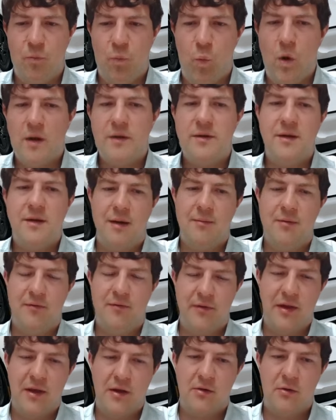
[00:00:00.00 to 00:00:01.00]
what type
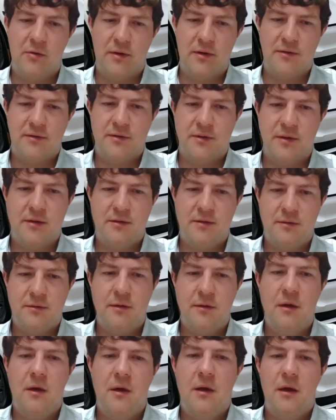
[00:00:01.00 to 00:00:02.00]
of vehicle is this?
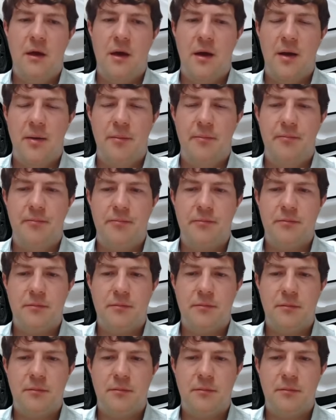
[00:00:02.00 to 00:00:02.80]
Um,